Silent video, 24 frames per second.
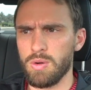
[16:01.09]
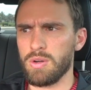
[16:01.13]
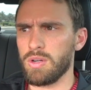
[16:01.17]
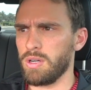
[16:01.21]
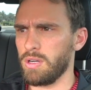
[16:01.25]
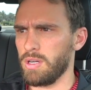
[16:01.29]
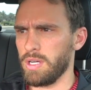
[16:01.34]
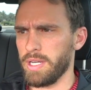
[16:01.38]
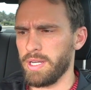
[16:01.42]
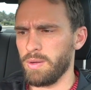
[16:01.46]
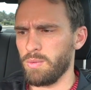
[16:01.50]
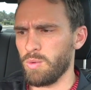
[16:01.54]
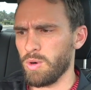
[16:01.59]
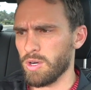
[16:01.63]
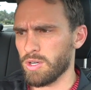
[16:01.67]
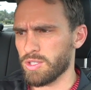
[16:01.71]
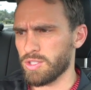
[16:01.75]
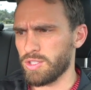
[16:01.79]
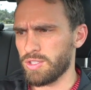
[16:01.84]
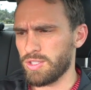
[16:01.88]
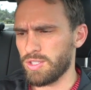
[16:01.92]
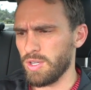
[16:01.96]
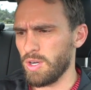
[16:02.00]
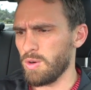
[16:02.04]
good. It
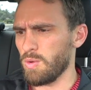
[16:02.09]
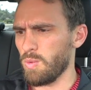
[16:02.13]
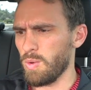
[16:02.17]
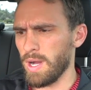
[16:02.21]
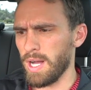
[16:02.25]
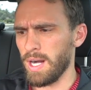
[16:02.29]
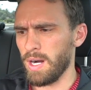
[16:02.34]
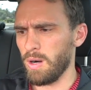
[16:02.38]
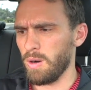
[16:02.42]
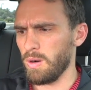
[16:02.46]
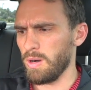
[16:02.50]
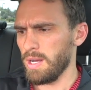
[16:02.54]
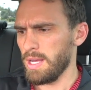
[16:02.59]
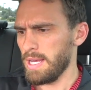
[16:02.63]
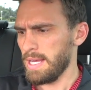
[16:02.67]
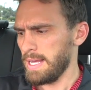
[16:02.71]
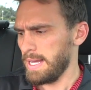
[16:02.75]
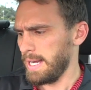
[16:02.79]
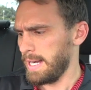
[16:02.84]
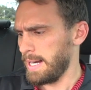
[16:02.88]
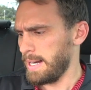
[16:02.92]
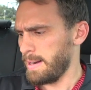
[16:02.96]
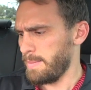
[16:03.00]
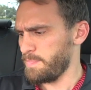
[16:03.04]
works so well.
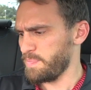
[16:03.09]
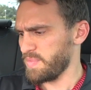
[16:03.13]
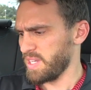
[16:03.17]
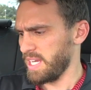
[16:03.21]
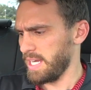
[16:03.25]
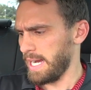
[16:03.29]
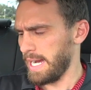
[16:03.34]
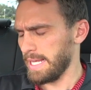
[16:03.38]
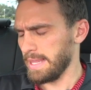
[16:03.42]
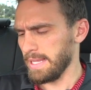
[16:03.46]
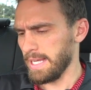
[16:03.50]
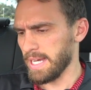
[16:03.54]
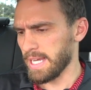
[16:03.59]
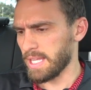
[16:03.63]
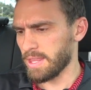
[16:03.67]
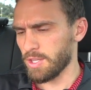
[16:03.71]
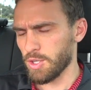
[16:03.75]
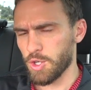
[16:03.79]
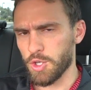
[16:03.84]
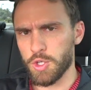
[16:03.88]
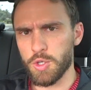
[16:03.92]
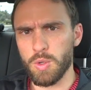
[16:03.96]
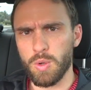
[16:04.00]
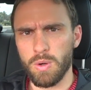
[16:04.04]
I like
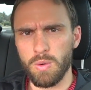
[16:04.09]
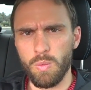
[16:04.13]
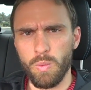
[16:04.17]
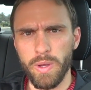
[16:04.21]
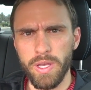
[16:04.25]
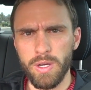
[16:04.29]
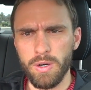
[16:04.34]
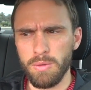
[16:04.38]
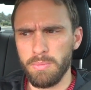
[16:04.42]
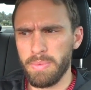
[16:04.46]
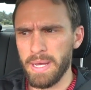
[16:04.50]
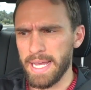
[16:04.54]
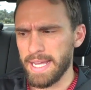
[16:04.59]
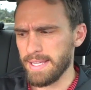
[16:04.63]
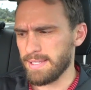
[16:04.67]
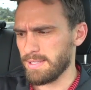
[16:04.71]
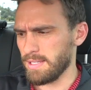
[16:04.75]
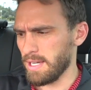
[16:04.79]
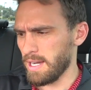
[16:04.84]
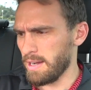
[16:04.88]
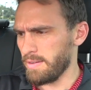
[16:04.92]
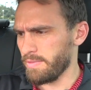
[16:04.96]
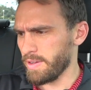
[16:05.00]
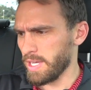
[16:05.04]
the short
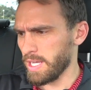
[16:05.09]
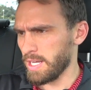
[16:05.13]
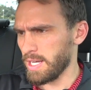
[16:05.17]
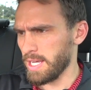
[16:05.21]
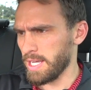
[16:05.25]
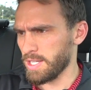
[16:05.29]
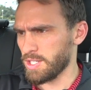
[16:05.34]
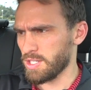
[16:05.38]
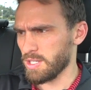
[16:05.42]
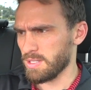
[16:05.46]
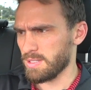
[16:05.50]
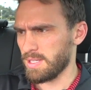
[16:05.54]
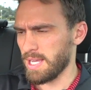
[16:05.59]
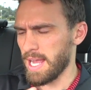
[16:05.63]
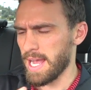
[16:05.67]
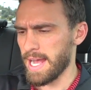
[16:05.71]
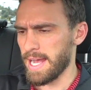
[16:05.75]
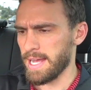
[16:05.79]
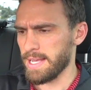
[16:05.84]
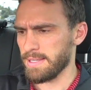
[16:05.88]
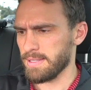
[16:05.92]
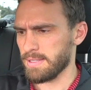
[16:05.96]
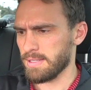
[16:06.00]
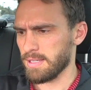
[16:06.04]
wheelbase of it. It just
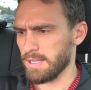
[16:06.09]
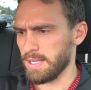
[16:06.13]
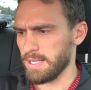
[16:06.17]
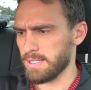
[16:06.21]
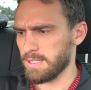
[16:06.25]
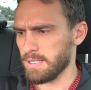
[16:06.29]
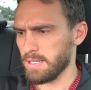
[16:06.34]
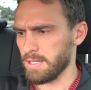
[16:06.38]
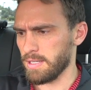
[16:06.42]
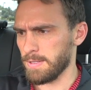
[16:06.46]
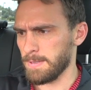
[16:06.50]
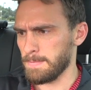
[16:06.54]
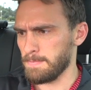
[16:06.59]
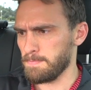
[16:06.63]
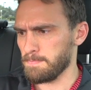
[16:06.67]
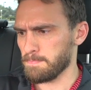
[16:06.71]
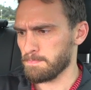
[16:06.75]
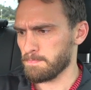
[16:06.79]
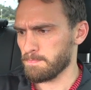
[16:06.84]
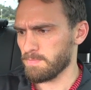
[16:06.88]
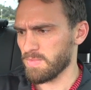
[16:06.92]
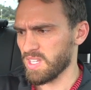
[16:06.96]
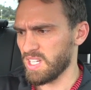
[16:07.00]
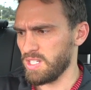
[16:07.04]
has,
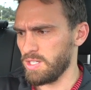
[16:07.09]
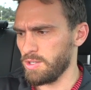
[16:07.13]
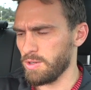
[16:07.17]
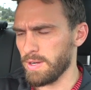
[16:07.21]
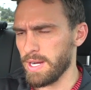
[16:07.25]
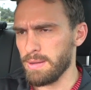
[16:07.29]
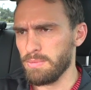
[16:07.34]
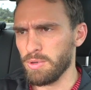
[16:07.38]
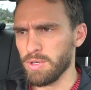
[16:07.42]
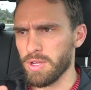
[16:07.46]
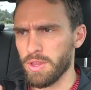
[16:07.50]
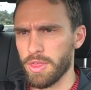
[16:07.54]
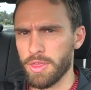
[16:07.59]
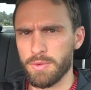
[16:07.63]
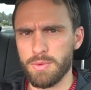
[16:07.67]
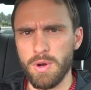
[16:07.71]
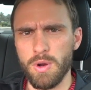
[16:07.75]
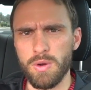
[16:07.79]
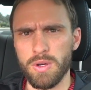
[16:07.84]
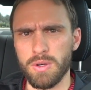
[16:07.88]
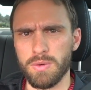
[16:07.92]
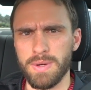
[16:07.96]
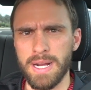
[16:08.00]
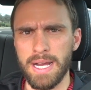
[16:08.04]
you're able to
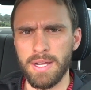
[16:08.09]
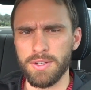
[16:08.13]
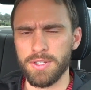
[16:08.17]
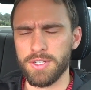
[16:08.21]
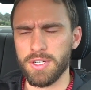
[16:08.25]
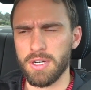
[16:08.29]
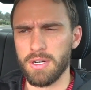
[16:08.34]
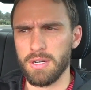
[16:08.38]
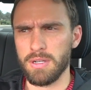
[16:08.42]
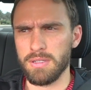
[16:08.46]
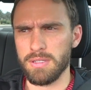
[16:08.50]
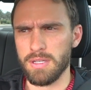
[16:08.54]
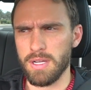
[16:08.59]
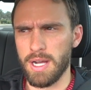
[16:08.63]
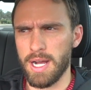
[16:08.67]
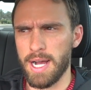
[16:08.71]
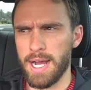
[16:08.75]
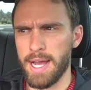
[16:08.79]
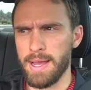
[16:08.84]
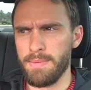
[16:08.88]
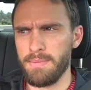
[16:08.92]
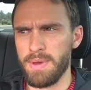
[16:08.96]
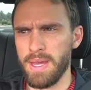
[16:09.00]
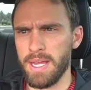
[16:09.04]
throw it around turns.
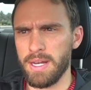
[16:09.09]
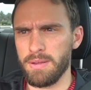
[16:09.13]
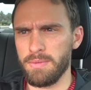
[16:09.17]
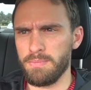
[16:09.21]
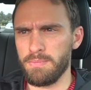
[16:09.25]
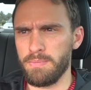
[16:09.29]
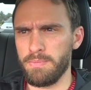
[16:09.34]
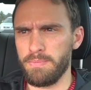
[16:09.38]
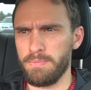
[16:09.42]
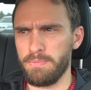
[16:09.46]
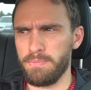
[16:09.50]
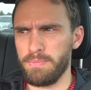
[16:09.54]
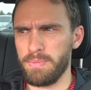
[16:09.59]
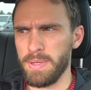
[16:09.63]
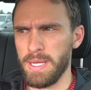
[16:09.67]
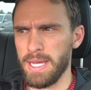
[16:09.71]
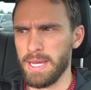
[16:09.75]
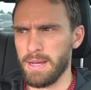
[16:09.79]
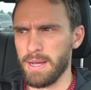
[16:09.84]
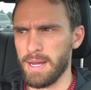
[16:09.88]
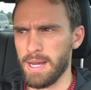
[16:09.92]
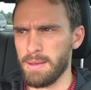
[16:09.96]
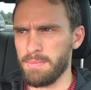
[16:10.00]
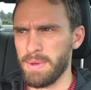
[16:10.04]
I made an
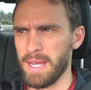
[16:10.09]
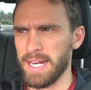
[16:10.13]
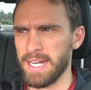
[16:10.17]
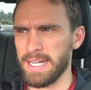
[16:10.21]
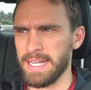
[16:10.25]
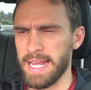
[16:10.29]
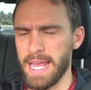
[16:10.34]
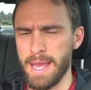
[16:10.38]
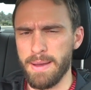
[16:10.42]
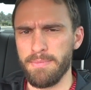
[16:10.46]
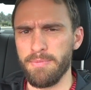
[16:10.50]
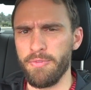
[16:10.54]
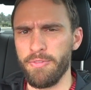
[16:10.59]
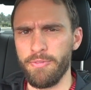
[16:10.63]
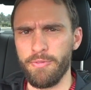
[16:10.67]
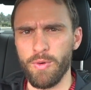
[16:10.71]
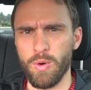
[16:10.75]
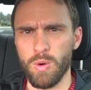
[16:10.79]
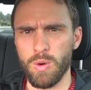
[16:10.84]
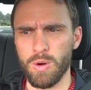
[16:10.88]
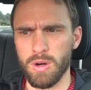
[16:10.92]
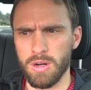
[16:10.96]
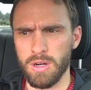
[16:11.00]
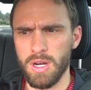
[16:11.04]

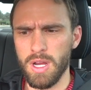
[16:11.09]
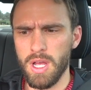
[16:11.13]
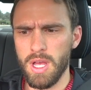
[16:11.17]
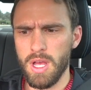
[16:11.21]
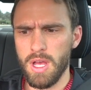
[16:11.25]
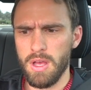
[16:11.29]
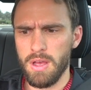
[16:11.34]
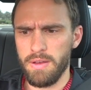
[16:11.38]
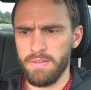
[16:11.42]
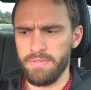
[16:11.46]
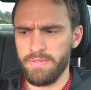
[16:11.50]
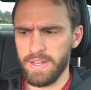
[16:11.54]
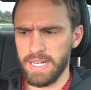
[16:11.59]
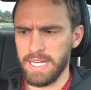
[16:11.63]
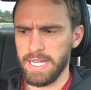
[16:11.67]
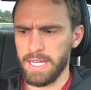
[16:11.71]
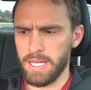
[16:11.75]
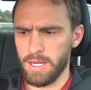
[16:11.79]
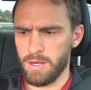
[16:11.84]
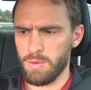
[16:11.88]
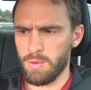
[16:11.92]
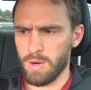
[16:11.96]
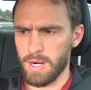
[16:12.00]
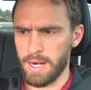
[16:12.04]
M4
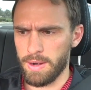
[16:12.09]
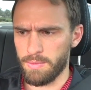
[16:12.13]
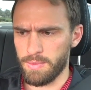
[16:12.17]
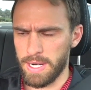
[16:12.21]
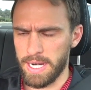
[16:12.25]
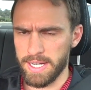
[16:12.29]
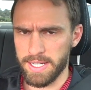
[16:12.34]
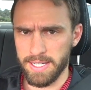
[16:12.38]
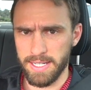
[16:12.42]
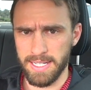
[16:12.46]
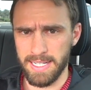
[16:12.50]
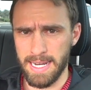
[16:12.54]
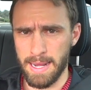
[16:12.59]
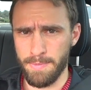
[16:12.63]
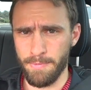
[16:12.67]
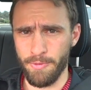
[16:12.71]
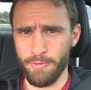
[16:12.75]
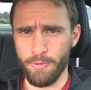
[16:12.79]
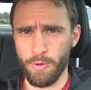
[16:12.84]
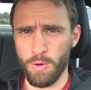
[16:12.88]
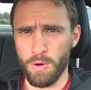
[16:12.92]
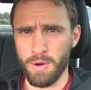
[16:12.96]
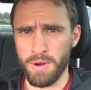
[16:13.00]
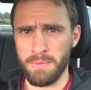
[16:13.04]
video where I rented an
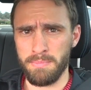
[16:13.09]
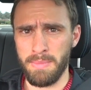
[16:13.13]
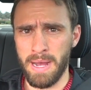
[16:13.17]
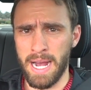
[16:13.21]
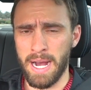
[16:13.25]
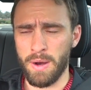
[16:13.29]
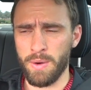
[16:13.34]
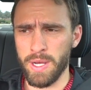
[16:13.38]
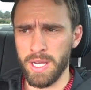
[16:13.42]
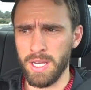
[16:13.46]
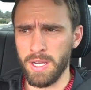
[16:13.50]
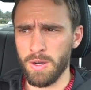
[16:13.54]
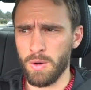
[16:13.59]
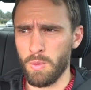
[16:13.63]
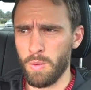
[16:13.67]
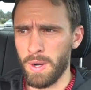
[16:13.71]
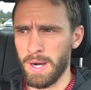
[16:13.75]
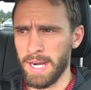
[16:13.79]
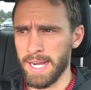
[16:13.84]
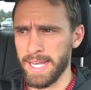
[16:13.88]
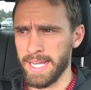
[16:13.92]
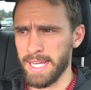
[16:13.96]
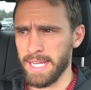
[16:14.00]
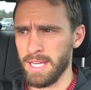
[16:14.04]
M4 in Maui,
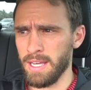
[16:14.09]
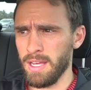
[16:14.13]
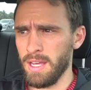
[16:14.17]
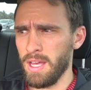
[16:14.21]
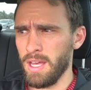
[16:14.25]
Hawaii,